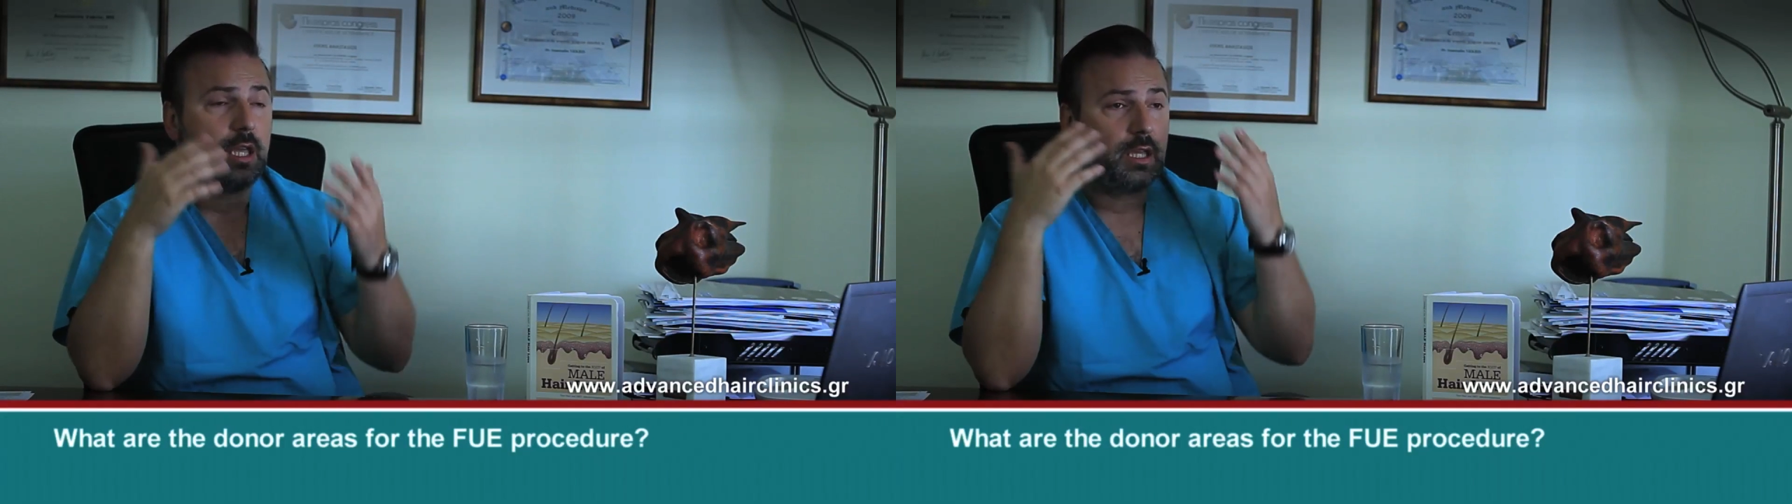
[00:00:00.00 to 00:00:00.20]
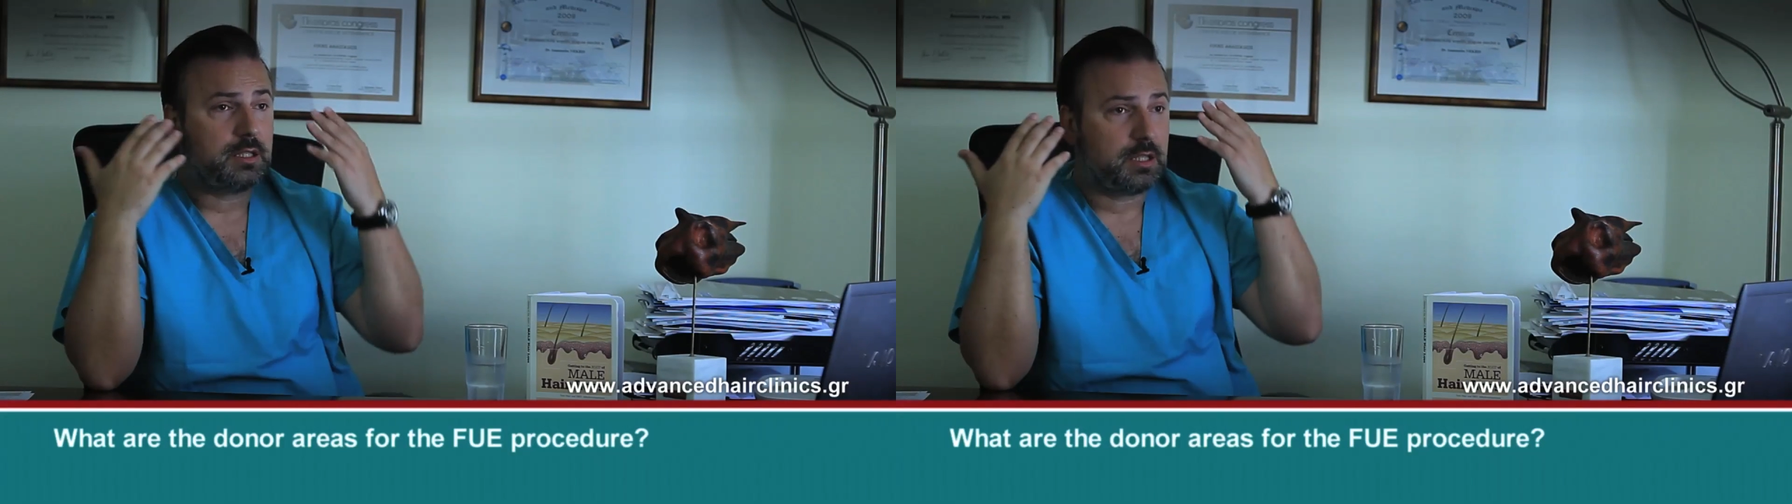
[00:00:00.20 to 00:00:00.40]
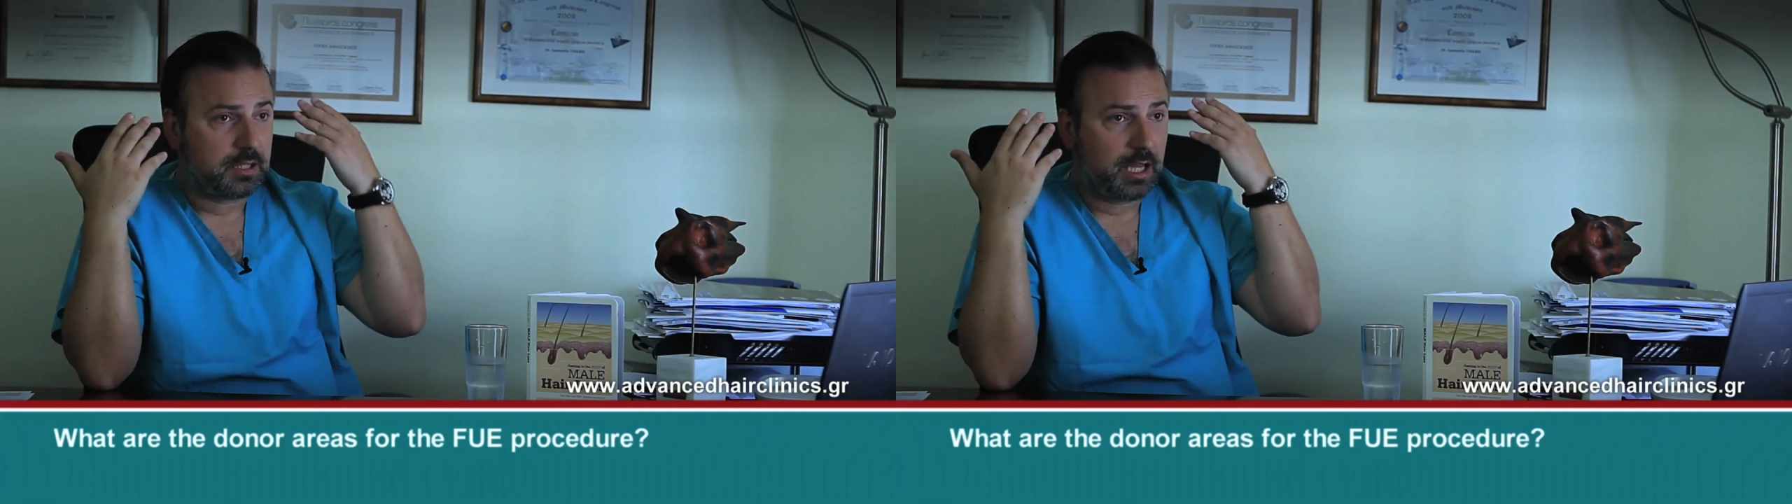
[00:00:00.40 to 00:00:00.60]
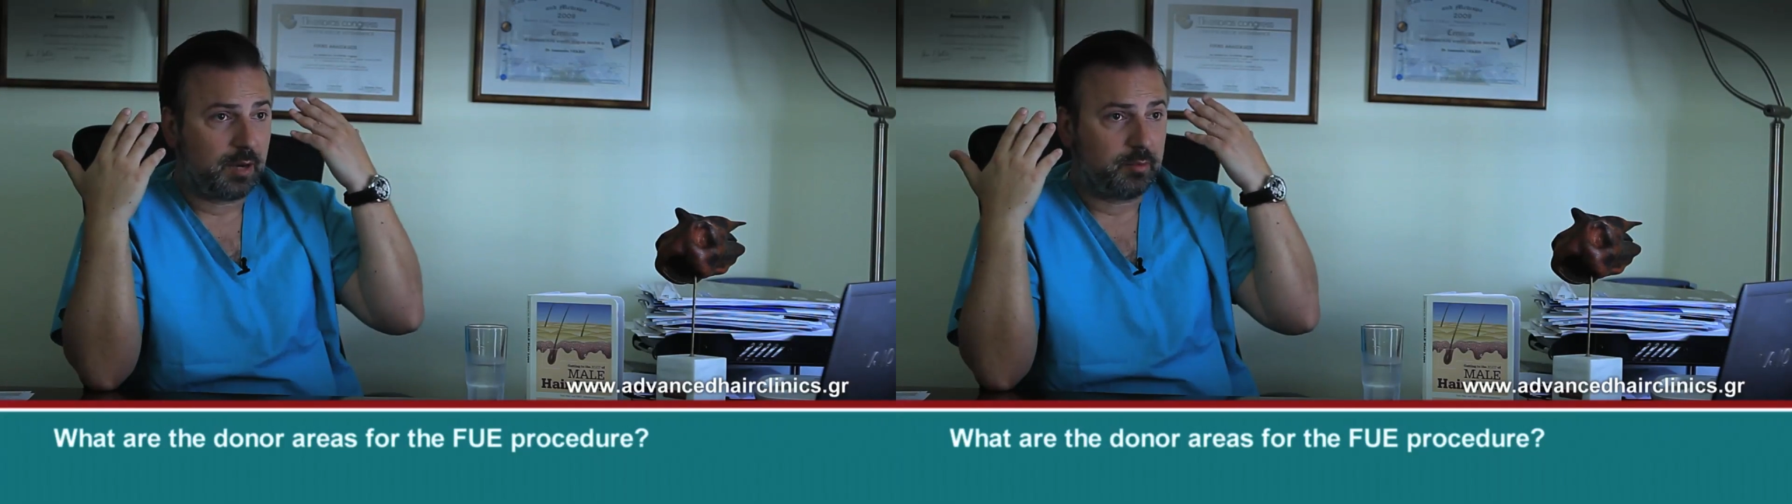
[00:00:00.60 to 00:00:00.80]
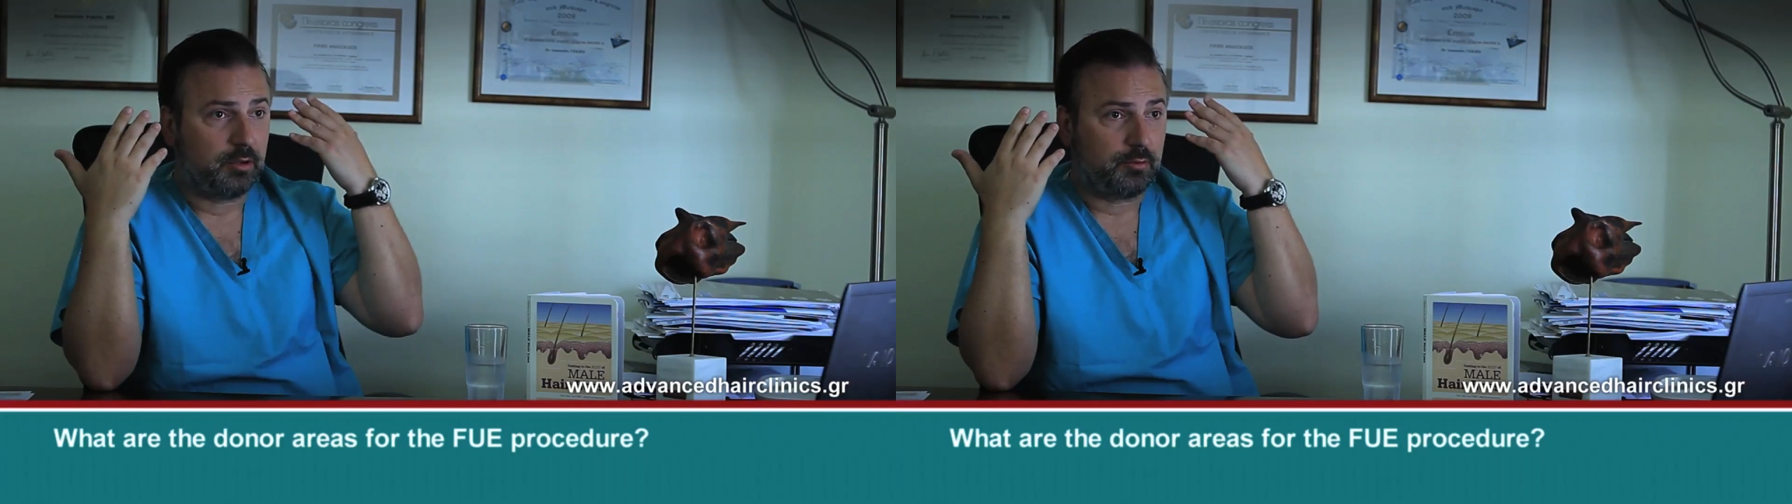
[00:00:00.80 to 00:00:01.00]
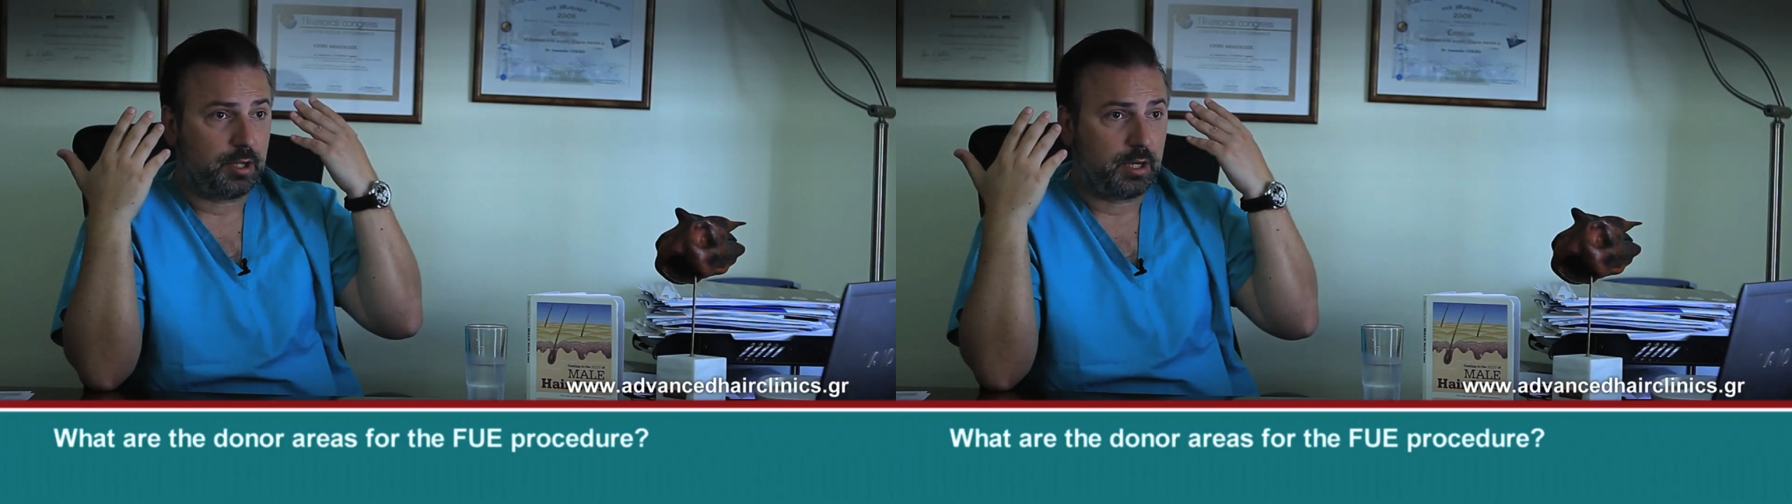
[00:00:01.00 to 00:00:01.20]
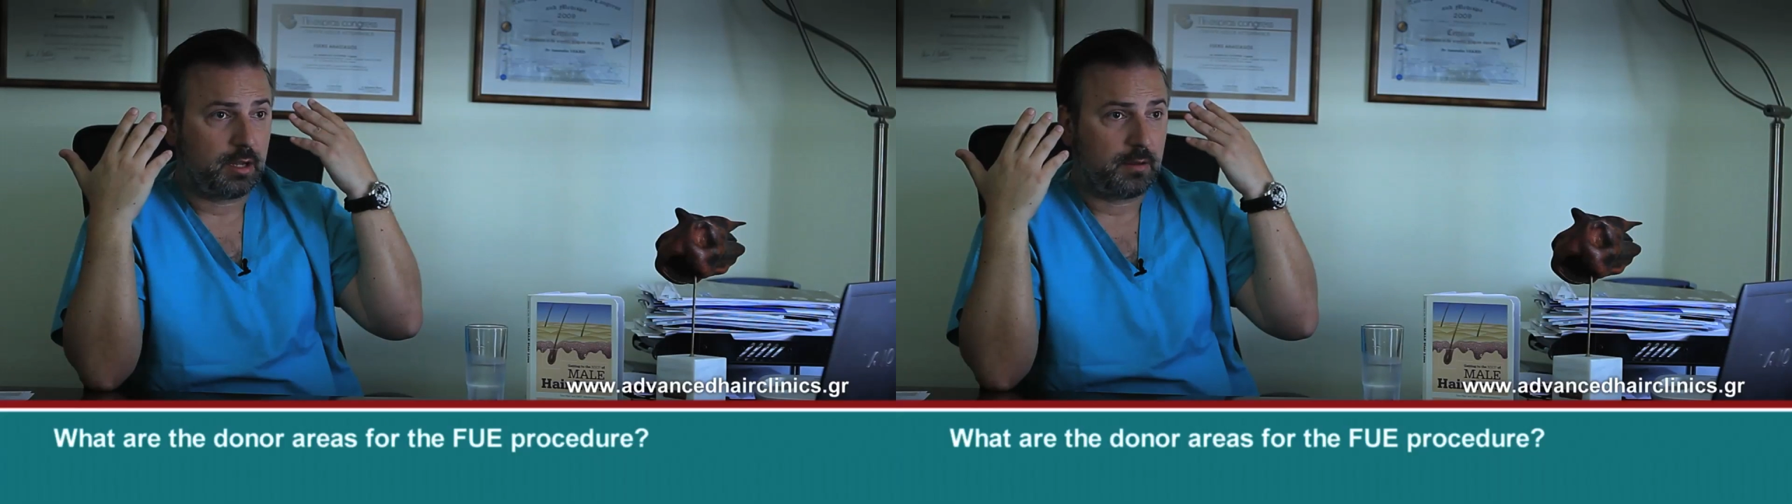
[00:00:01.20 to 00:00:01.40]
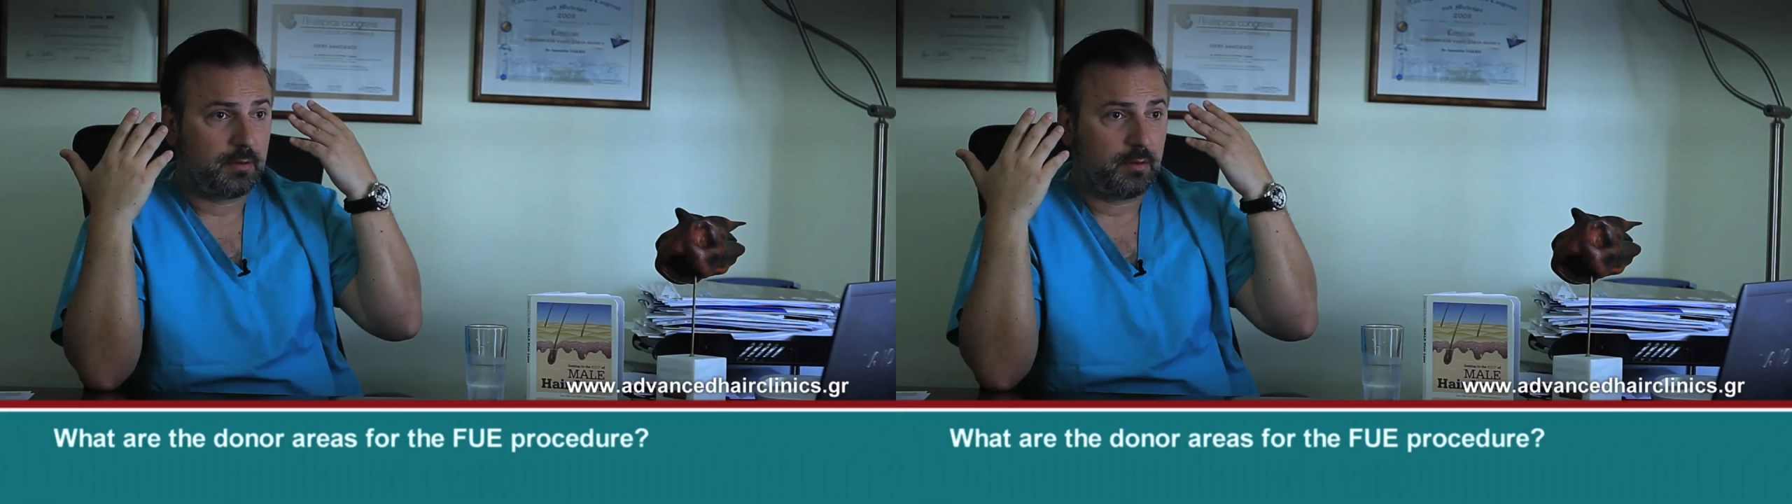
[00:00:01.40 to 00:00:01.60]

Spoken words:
is the scalp donor area,